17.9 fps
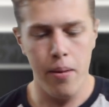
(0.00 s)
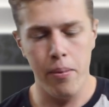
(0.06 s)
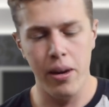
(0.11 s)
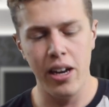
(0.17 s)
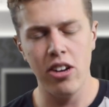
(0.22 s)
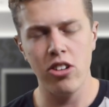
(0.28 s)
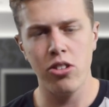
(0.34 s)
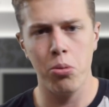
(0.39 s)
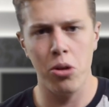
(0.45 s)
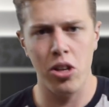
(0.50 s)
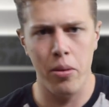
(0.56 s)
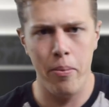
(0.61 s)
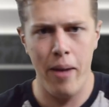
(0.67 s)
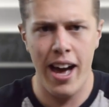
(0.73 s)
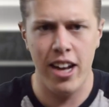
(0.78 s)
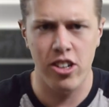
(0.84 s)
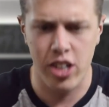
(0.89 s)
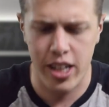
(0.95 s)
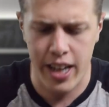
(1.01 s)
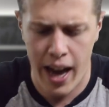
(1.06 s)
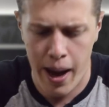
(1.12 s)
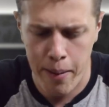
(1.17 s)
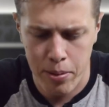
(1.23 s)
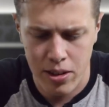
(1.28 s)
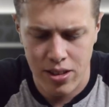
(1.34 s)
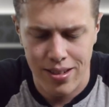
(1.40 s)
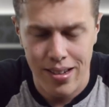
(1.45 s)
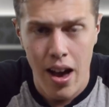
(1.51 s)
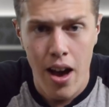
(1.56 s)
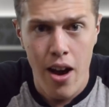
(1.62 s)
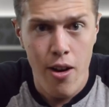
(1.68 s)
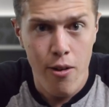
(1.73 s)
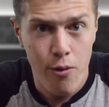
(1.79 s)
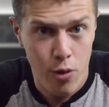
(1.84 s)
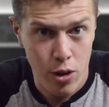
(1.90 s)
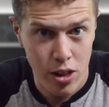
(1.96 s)
But here's where the magic happens.
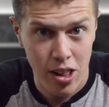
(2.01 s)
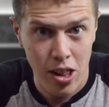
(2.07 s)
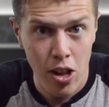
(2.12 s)
For the